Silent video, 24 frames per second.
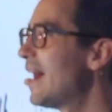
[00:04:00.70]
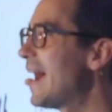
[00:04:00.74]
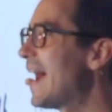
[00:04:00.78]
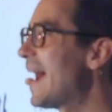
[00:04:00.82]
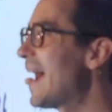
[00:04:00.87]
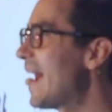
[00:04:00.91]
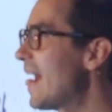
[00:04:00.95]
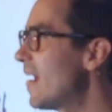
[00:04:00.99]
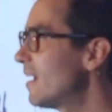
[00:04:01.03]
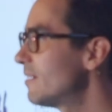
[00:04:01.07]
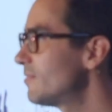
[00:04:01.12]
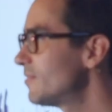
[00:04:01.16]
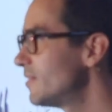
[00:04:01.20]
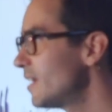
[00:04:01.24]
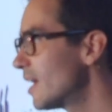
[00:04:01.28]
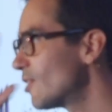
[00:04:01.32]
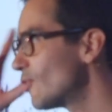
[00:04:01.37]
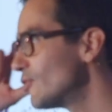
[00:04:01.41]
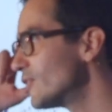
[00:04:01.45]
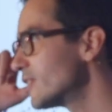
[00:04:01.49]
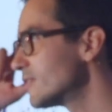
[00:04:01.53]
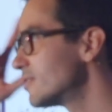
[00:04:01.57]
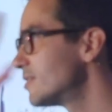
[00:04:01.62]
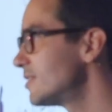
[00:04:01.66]
have
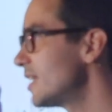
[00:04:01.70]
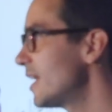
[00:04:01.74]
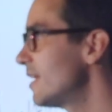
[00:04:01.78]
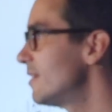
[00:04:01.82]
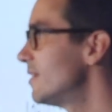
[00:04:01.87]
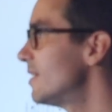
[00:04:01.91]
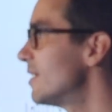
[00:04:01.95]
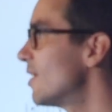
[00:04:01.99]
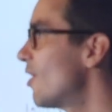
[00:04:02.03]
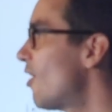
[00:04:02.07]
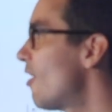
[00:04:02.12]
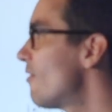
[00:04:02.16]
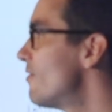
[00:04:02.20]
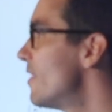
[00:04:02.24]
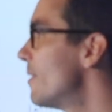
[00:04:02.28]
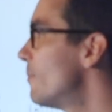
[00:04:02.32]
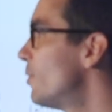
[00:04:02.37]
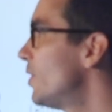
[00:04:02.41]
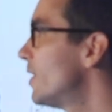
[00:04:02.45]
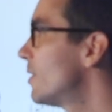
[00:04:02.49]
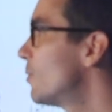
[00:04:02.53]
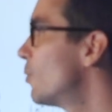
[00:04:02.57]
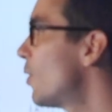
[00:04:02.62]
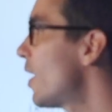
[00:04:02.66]
an understanding of the
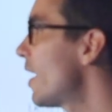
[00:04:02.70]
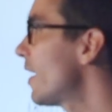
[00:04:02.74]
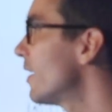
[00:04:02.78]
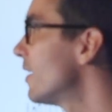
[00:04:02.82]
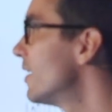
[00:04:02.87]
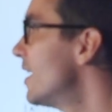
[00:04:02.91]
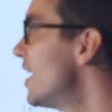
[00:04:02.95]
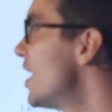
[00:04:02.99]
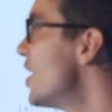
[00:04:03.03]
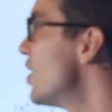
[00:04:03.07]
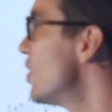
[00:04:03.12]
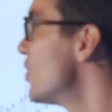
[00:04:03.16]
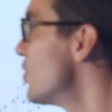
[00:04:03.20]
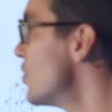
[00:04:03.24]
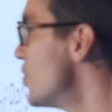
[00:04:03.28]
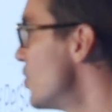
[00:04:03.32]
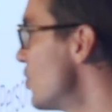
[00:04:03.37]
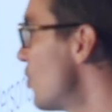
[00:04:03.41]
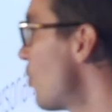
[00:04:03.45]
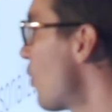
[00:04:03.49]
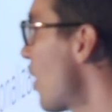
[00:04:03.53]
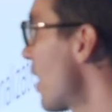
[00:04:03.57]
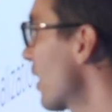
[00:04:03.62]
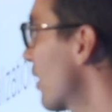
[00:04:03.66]
big why.
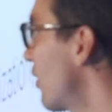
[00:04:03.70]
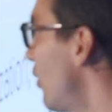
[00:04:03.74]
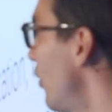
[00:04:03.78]
You are